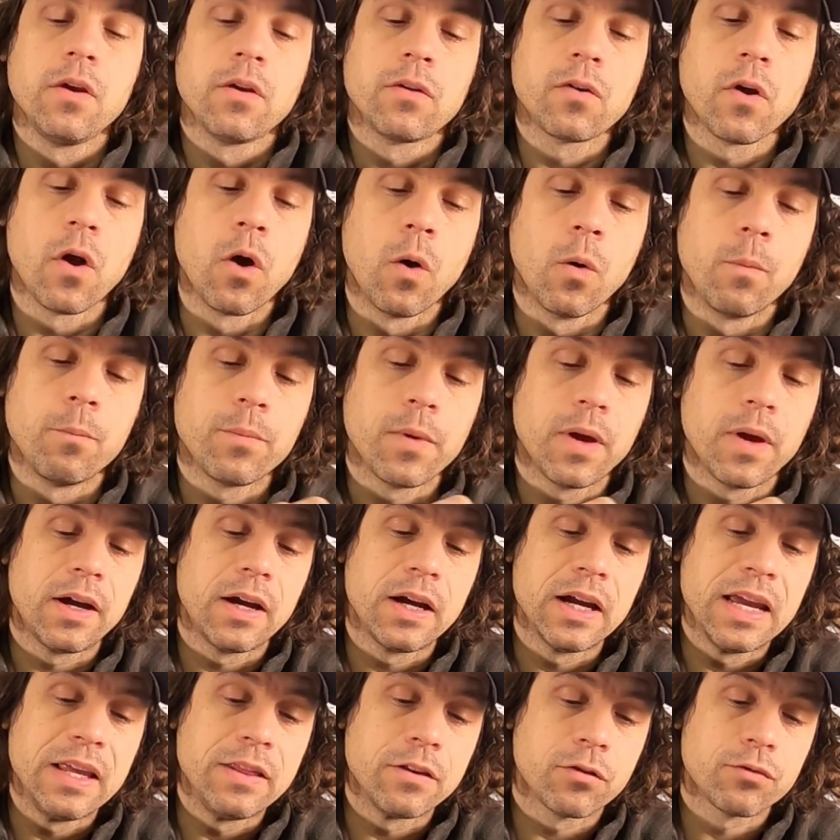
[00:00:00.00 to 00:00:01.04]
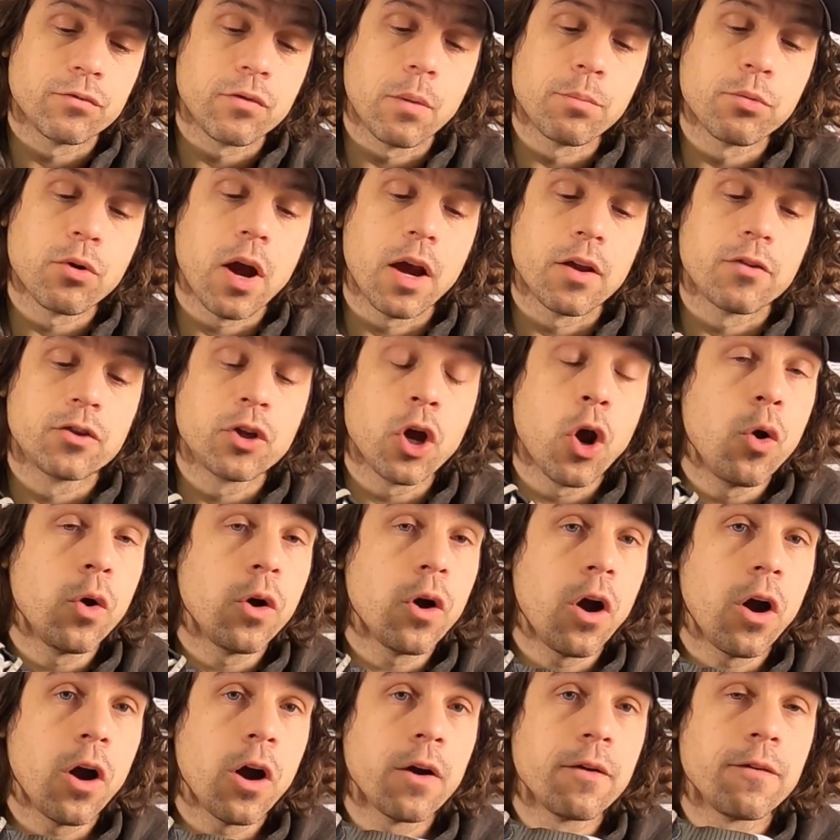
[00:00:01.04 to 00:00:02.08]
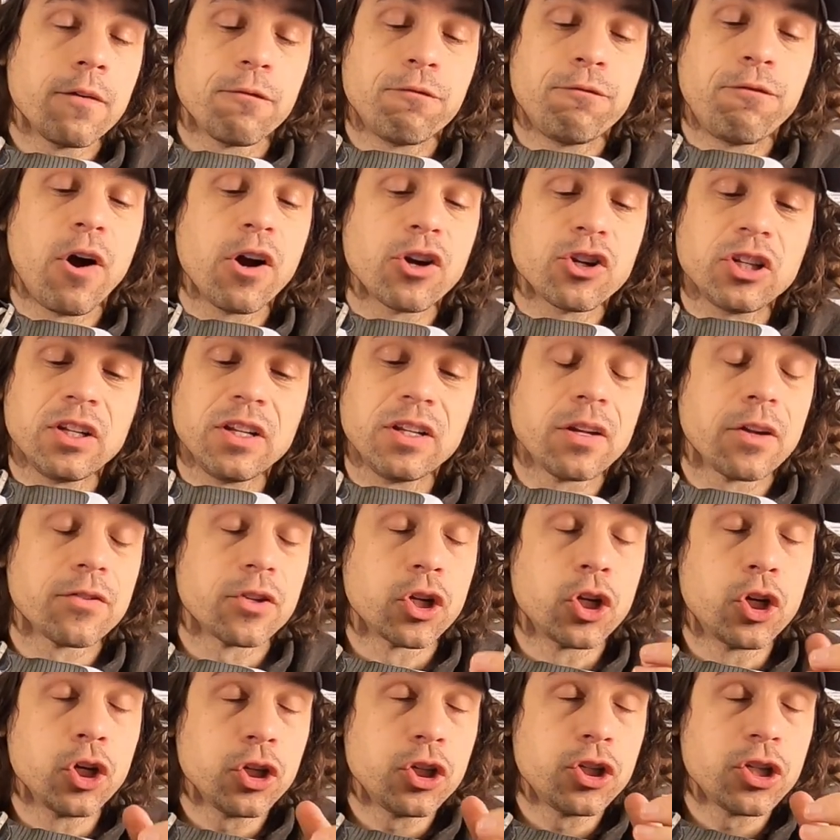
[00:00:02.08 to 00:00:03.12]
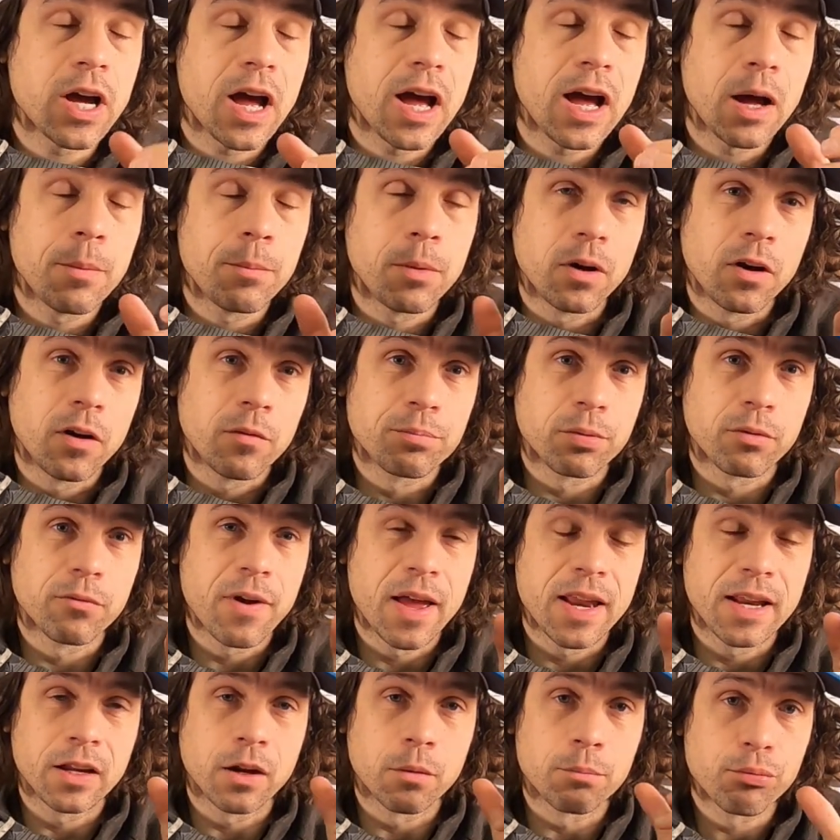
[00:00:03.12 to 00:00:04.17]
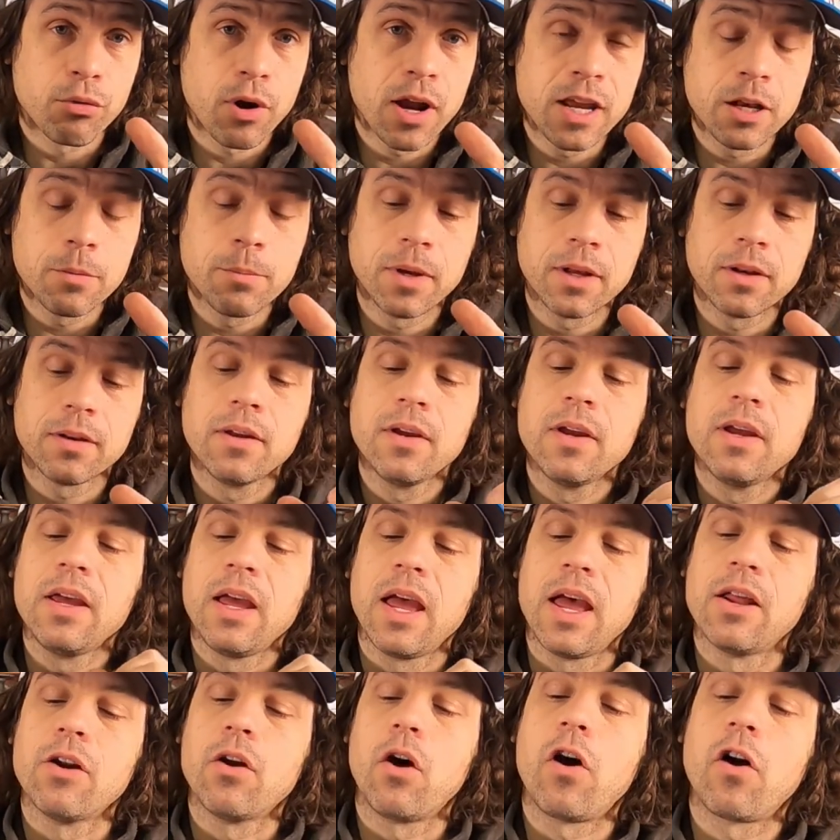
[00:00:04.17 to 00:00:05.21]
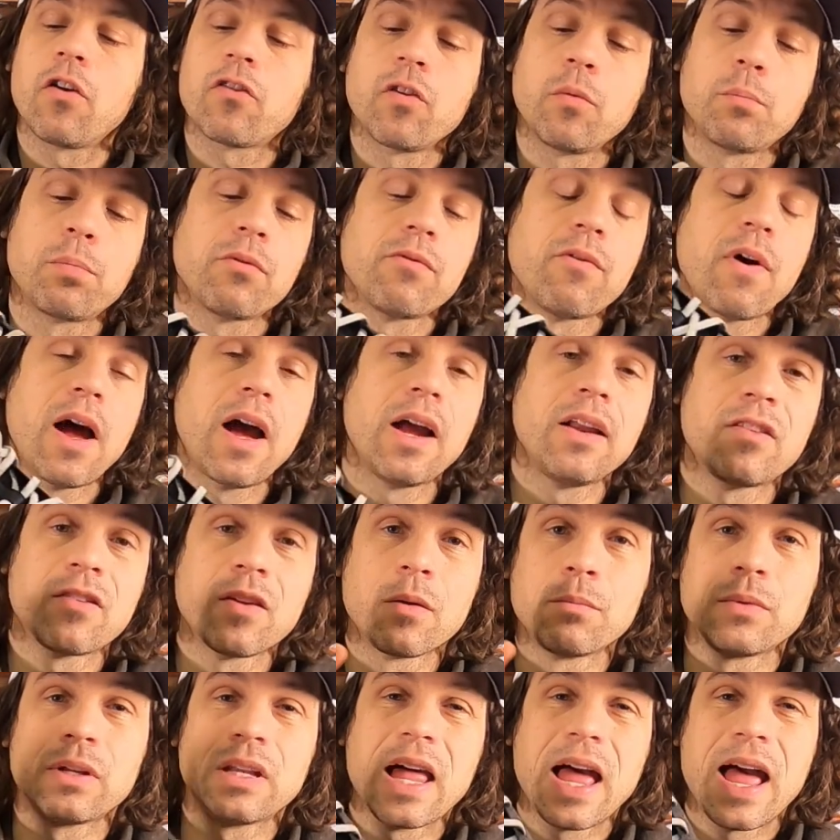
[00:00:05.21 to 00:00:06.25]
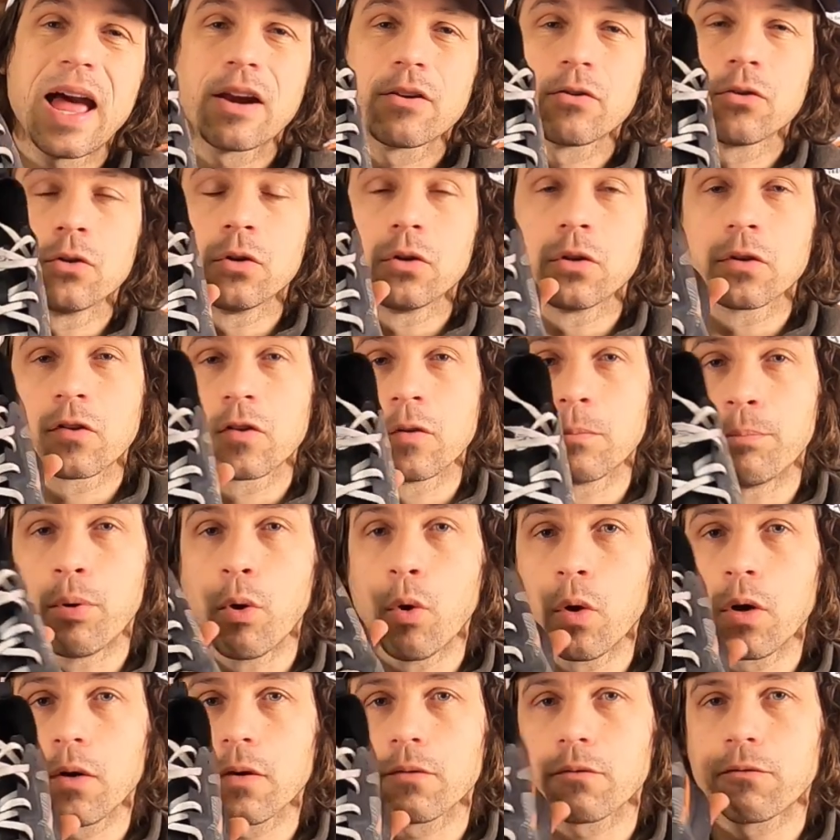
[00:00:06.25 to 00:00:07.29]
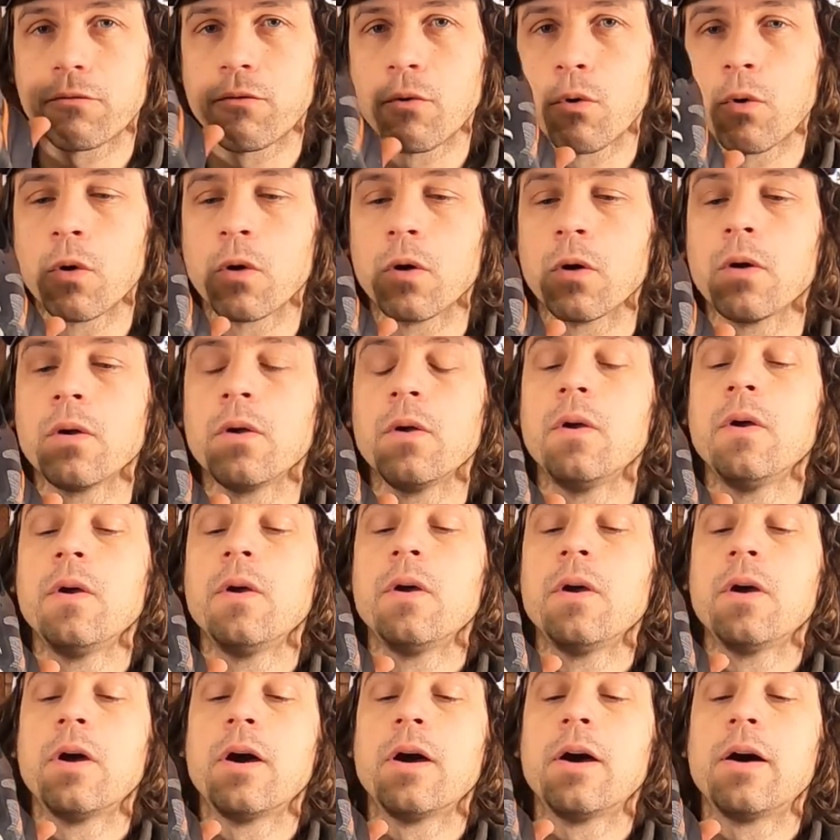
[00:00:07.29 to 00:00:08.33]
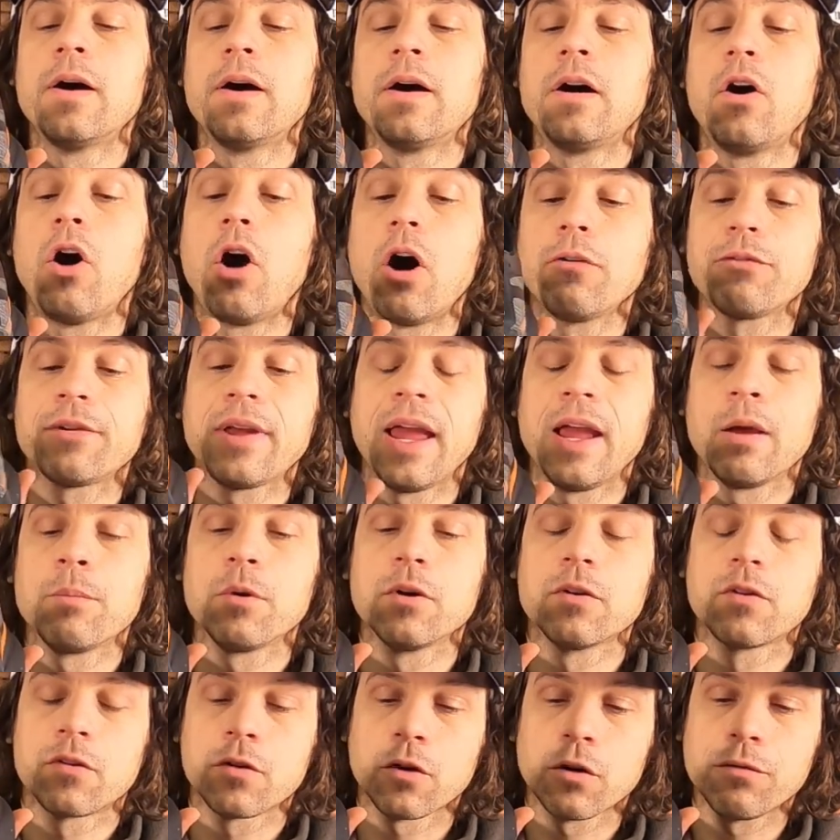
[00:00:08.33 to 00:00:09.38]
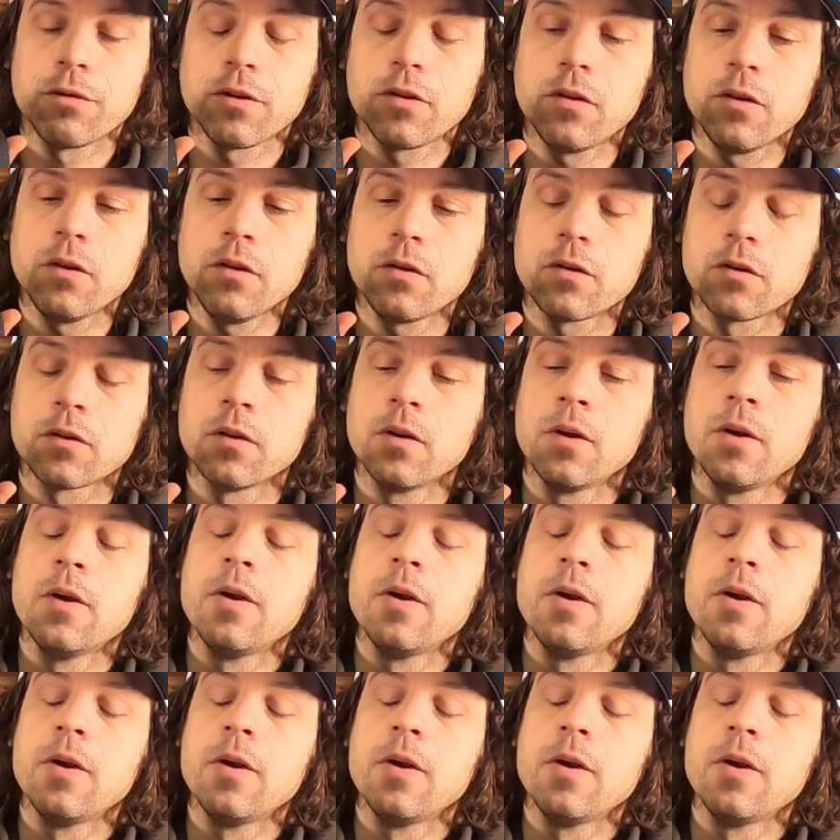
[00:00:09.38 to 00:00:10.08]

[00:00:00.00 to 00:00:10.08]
So in this rubberized toe guard, functionally does a good job of preventing abradement and also provides some lateral support for off-cambered surfaces.